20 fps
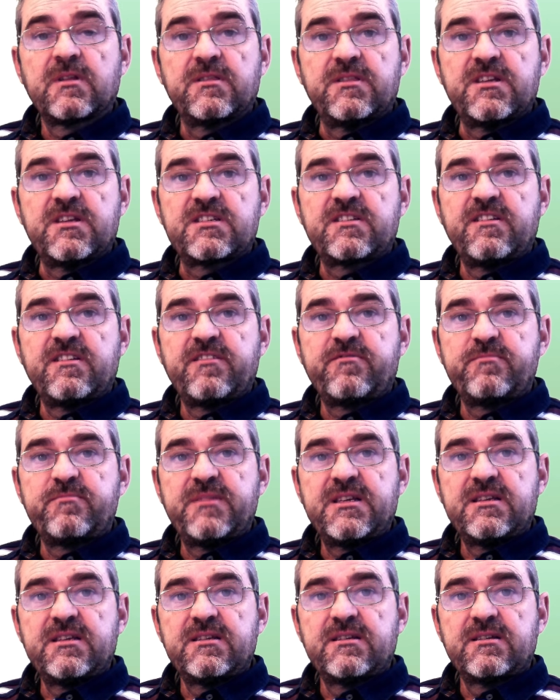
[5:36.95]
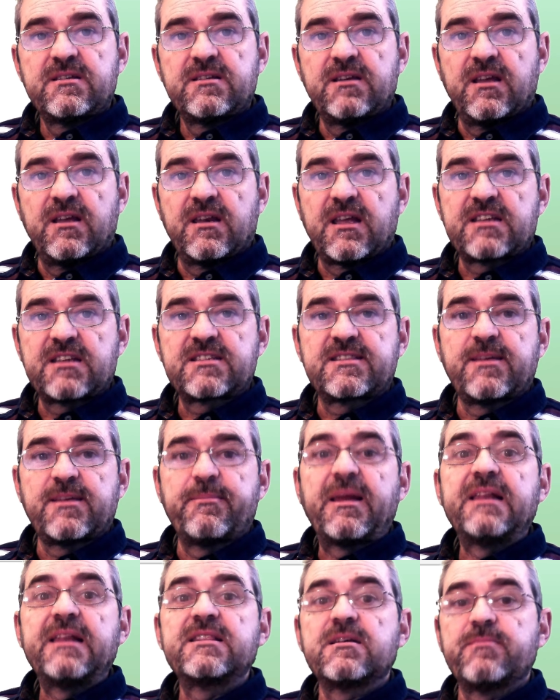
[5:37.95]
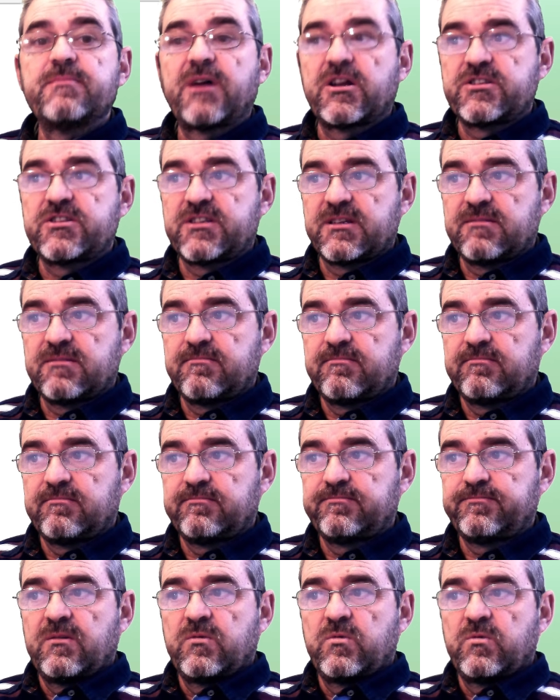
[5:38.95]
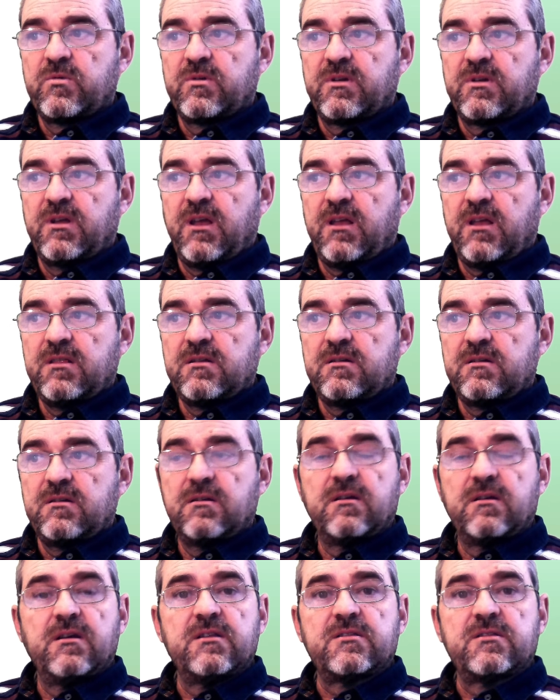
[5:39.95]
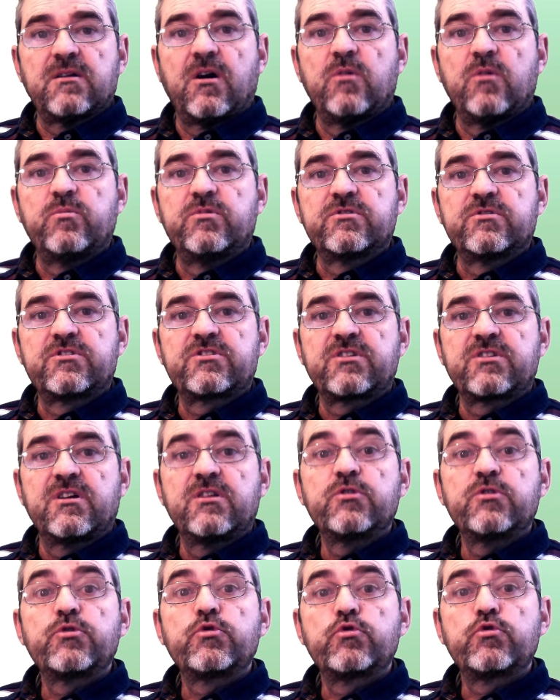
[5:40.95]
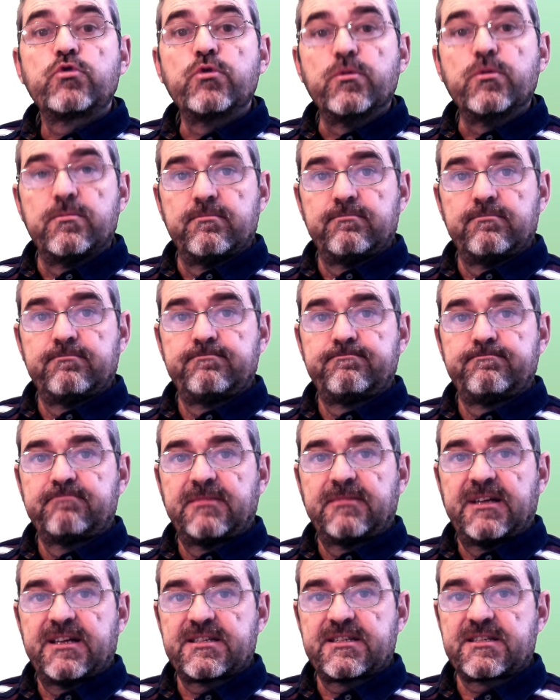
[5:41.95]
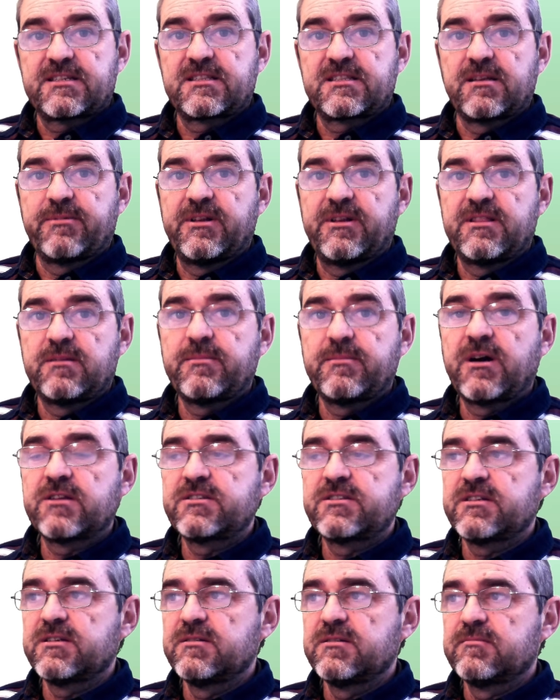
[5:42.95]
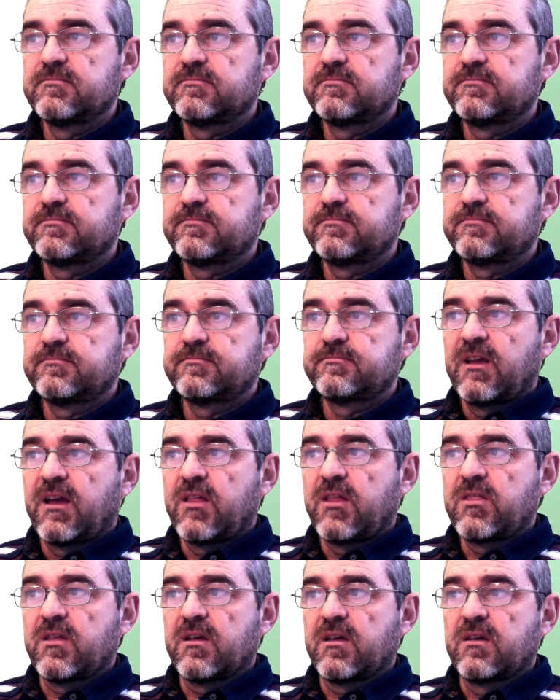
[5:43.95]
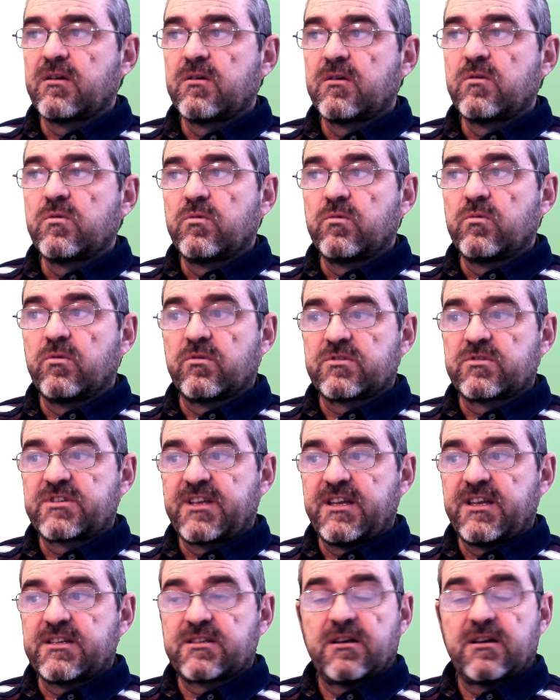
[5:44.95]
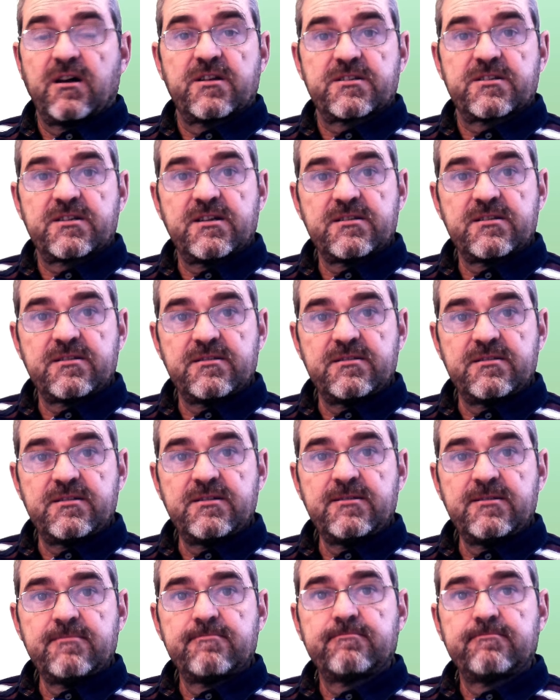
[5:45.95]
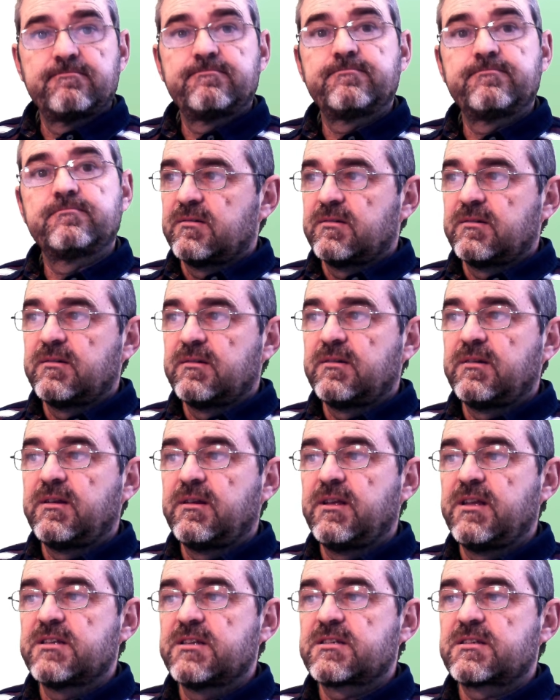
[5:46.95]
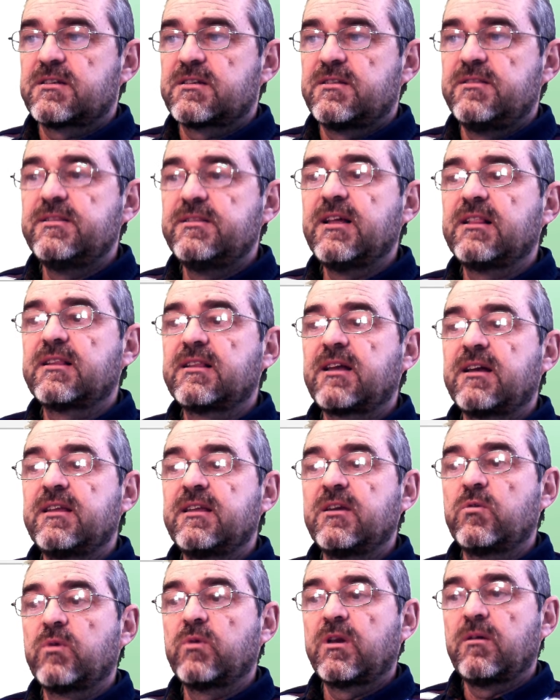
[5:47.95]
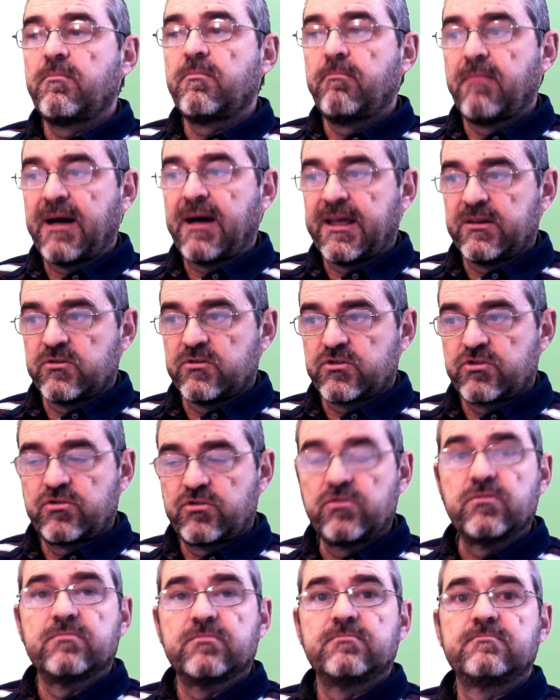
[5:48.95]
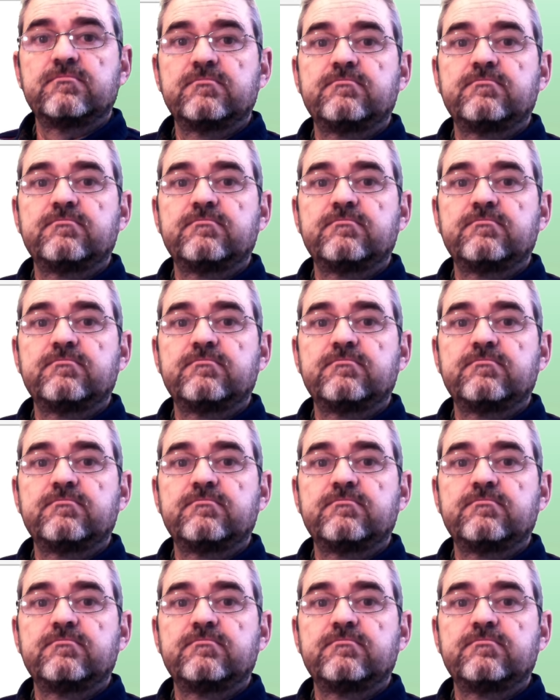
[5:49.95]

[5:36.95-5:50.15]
This gives me a stability margin, and it outputs 2 as stability margin, and the worst case uncertainty is delta equal -2.